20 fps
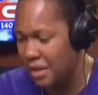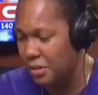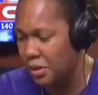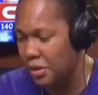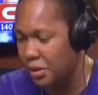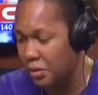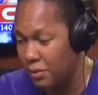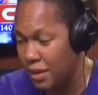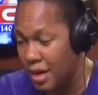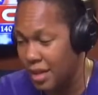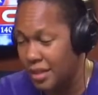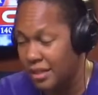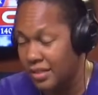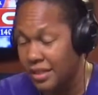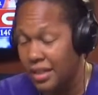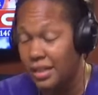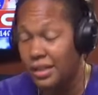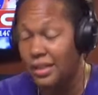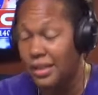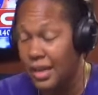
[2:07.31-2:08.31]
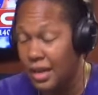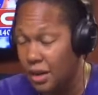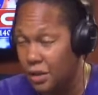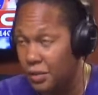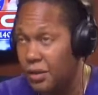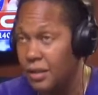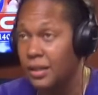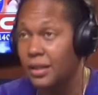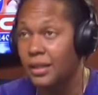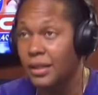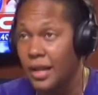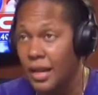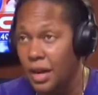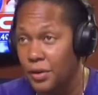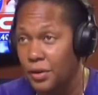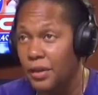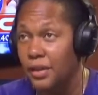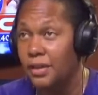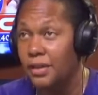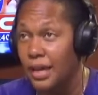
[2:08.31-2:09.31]
And you're right. It's getting louder and
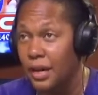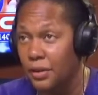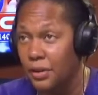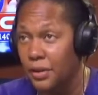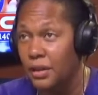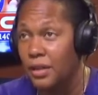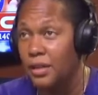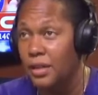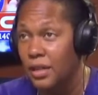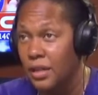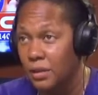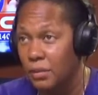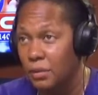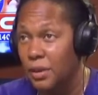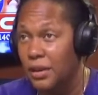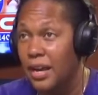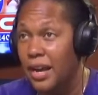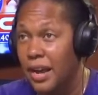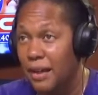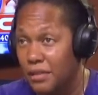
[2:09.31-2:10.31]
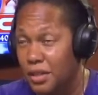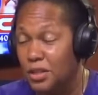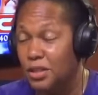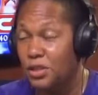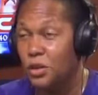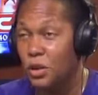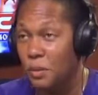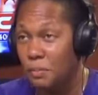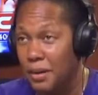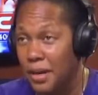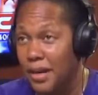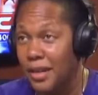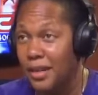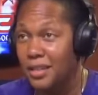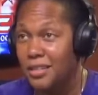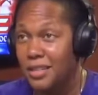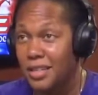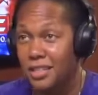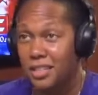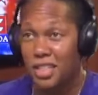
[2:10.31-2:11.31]
louder and louder. We're going to have to start paying
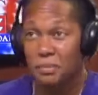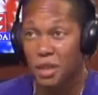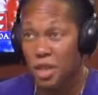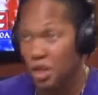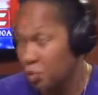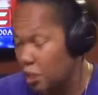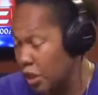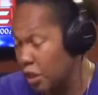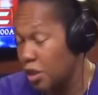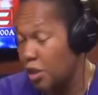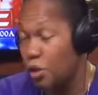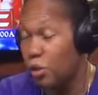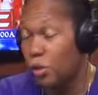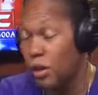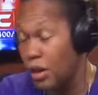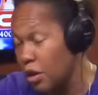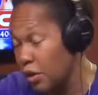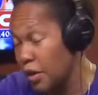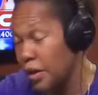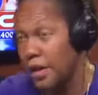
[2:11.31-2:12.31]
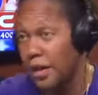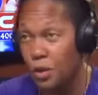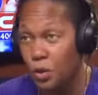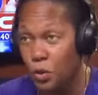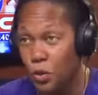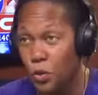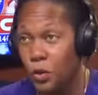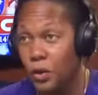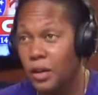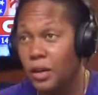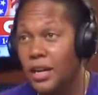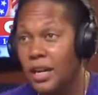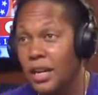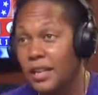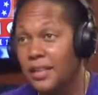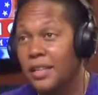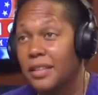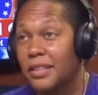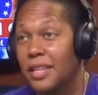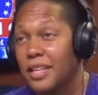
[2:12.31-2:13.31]
attention because we can no longer ignore
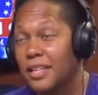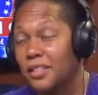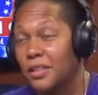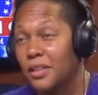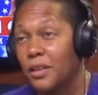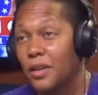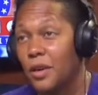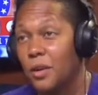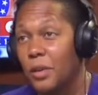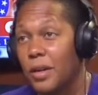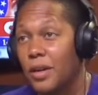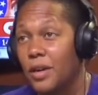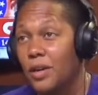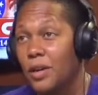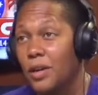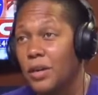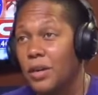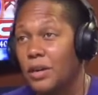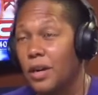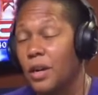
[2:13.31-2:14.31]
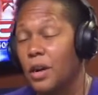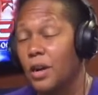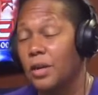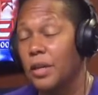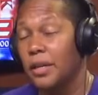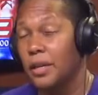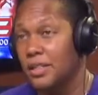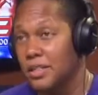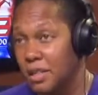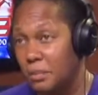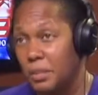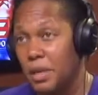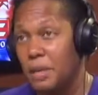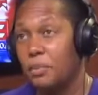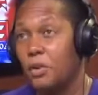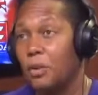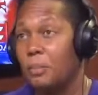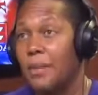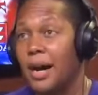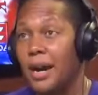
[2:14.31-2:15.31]
the things that are going on and calling us to be
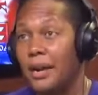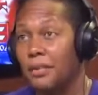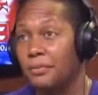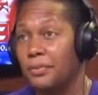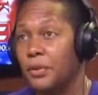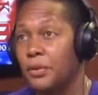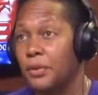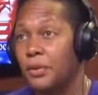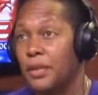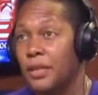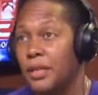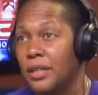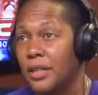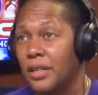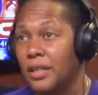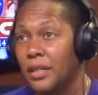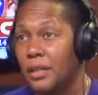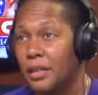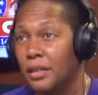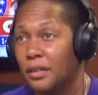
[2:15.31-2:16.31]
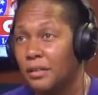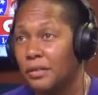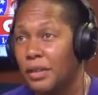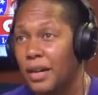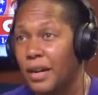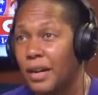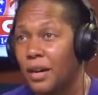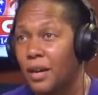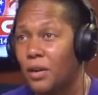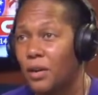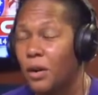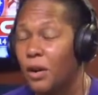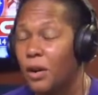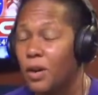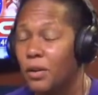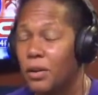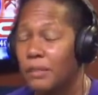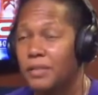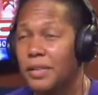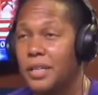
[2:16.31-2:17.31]
more mindful of how
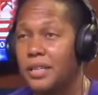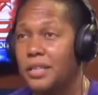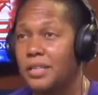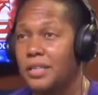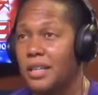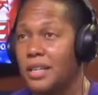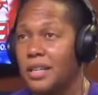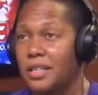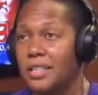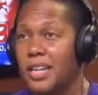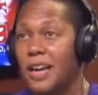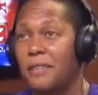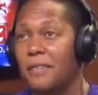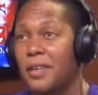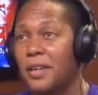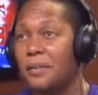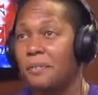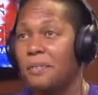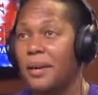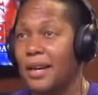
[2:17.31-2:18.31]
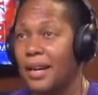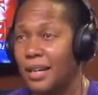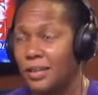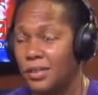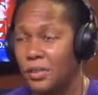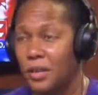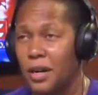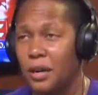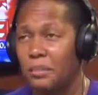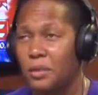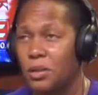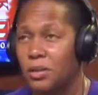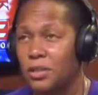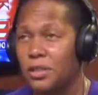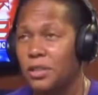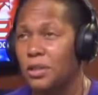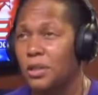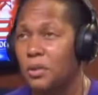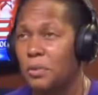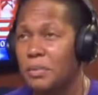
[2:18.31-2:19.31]
all of these things have an impact on our
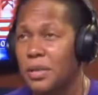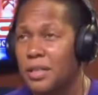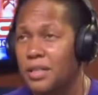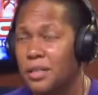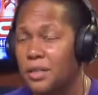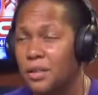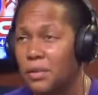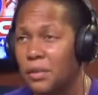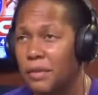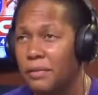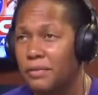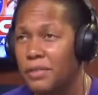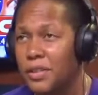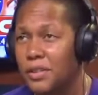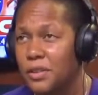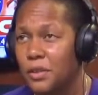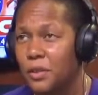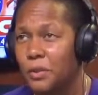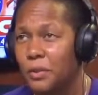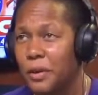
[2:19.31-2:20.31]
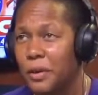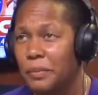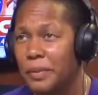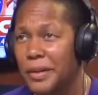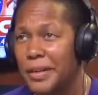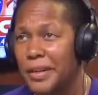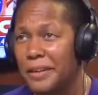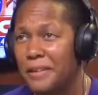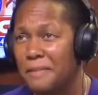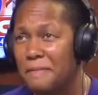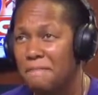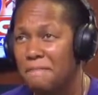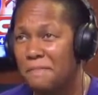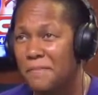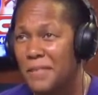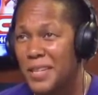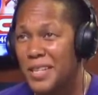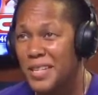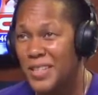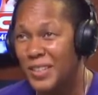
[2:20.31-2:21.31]
emotional, mental, and physical well-being.
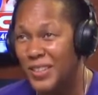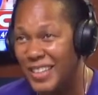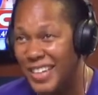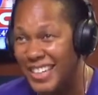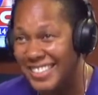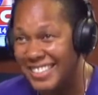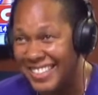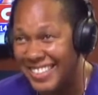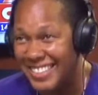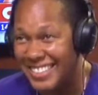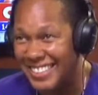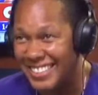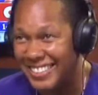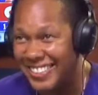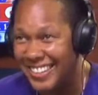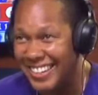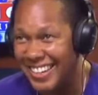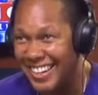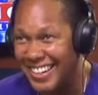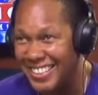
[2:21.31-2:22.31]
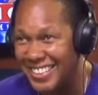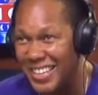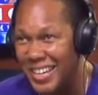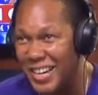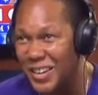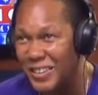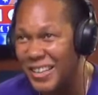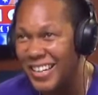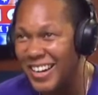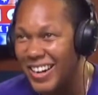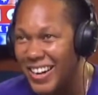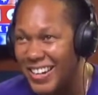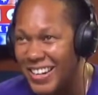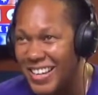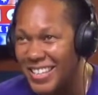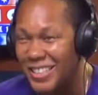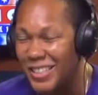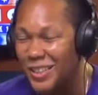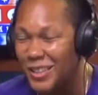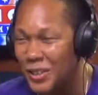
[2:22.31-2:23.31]
So let's get into it, Cara. Tell the
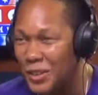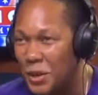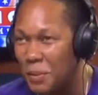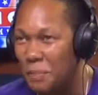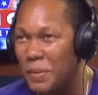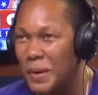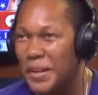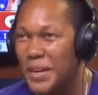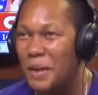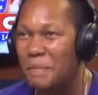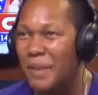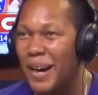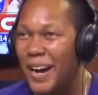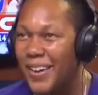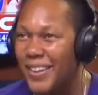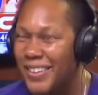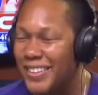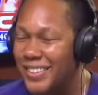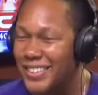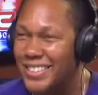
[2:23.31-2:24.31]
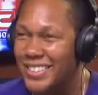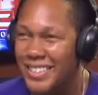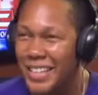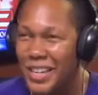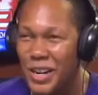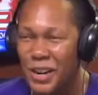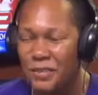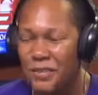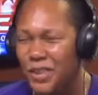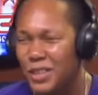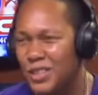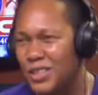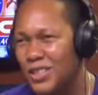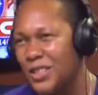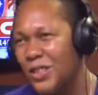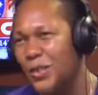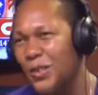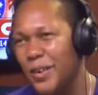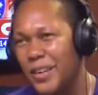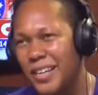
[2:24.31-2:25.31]
audience a little bit about yourself, your
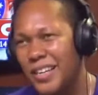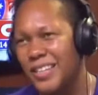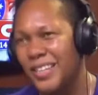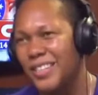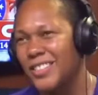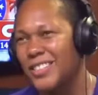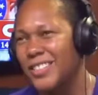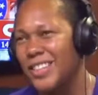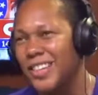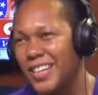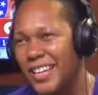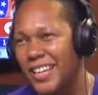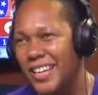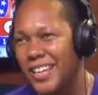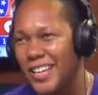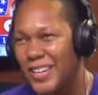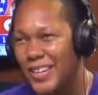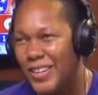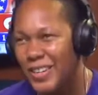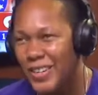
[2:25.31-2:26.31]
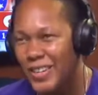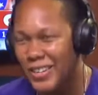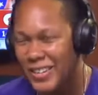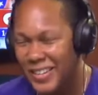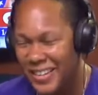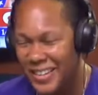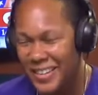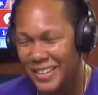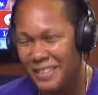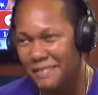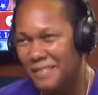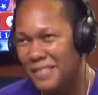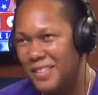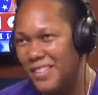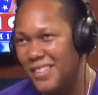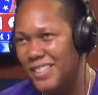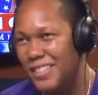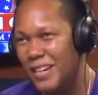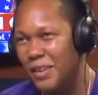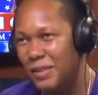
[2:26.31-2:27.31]
story, and your journey.
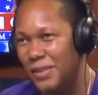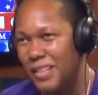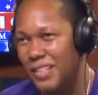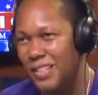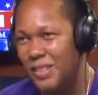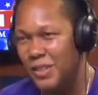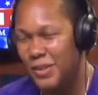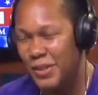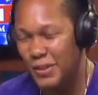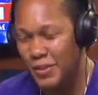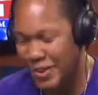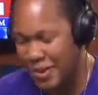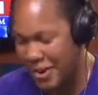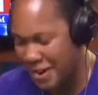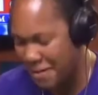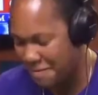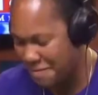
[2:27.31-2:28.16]
Share with us who you are.